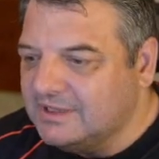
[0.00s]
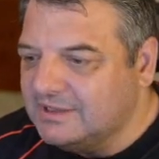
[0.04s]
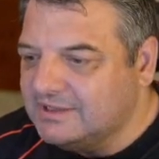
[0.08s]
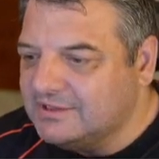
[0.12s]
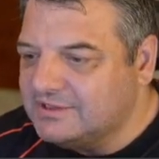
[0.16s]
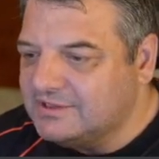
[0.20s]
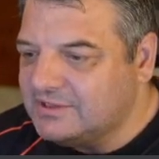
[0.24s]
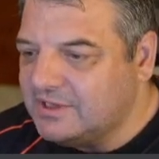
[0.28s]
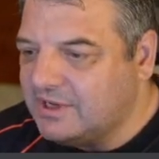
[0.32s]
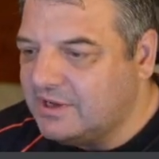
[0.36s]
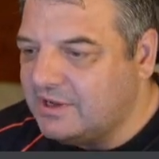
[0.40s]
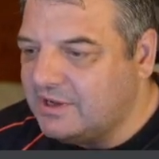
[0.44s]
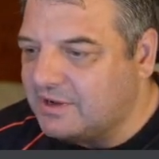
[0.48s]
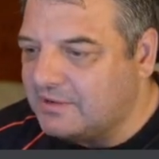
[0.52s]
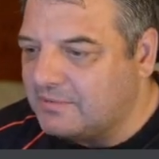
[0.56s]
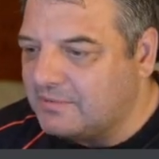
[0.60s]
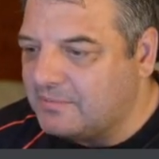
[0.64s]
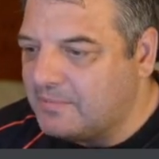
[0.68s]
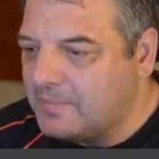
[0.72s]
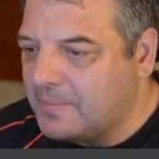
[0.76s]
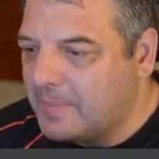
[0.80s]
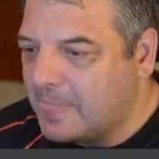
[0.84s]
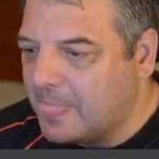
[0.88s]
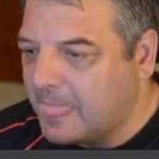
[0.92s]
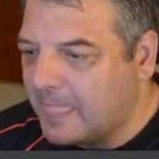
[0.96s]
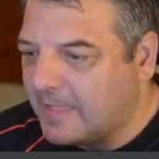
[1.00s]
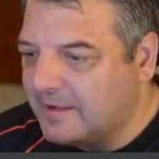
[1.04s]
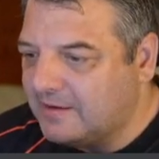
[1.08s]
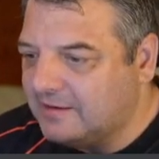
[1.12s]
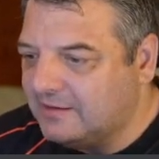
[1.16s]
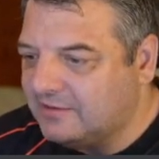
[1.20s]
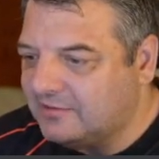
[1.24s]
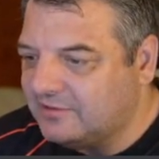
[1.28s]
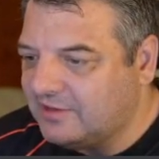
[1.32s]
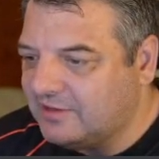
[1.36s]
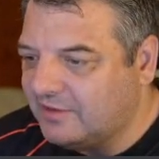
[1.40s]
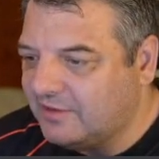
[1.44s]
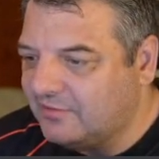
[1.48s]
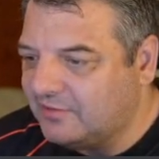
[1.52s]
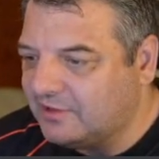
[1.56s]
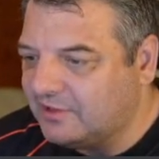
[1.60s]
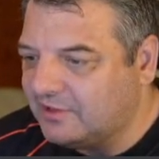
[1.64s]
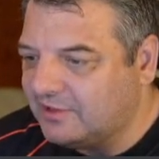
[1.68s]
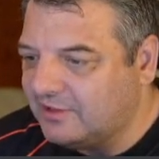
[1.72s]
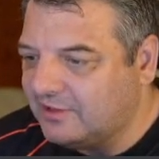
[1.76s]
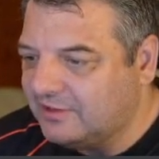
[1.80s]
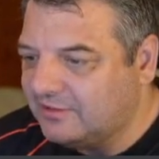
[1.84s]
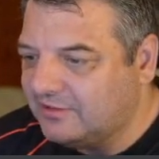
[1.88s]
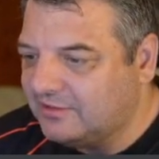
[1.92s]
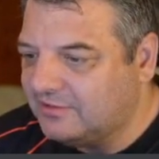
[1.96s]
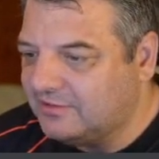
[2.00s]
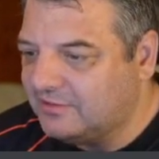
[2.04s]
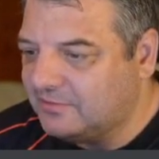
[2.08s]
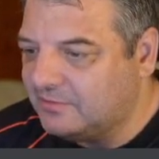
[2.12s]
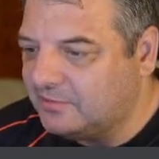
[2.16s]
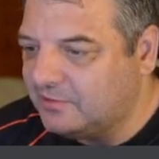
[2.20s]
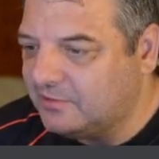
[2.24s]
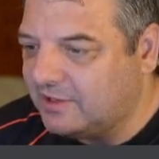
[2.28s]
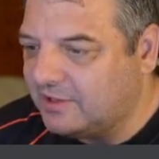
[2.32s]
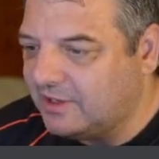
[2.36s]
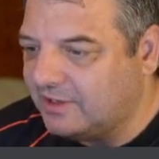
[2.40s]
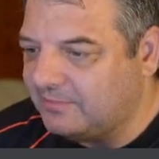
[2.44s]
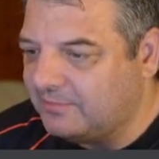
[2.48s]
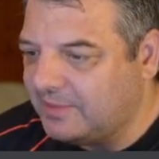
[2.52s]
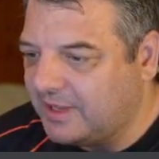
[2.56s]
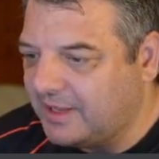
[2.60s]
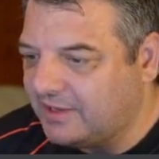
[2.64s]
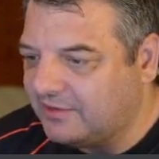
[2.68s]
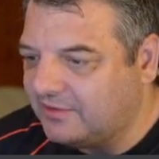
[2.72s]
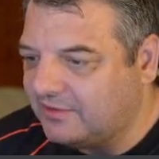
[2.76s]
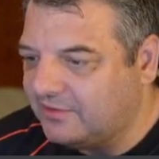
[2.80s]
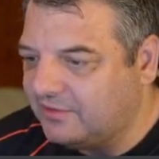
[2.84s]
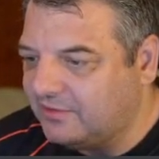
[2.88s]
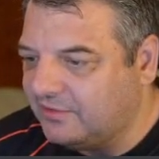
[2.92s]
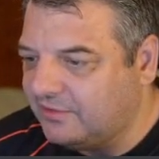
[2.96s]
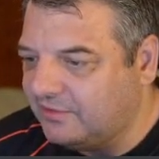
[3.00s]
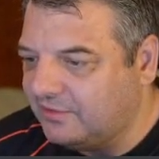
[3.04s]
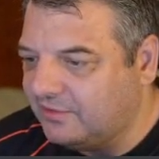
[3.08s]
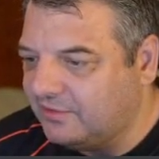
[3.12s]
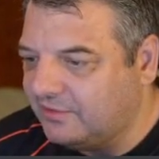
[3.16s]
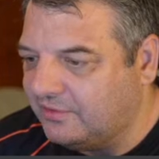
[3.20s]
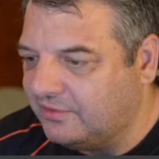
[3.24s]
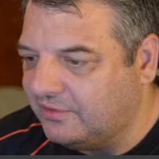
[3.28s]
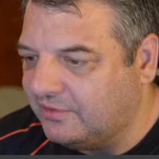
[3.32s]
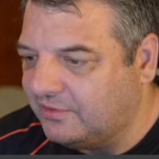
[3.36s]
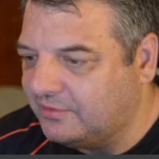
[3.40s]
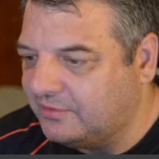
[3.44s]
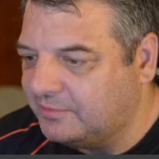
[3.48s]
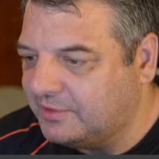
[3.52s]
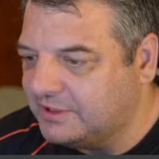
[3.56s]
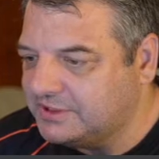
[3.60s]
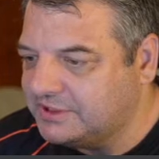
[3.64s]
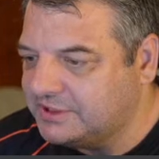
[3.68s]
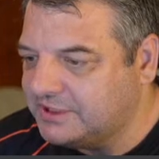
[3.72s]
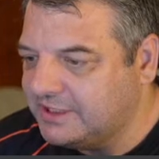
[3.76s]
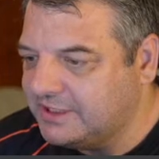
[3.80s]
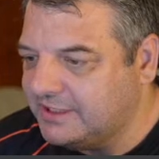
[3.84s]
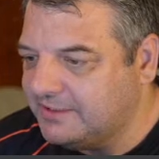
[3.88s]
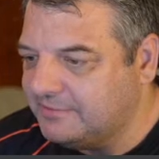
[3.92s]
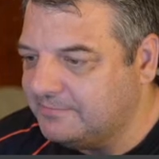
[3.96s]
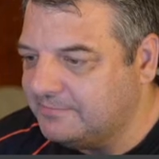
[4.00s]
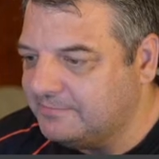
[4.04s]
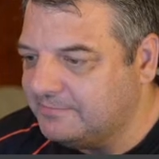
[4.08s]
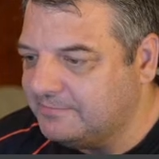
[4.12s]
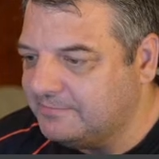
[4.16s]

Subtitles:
So let's have a look at this. We'll get back to the spreadsheet,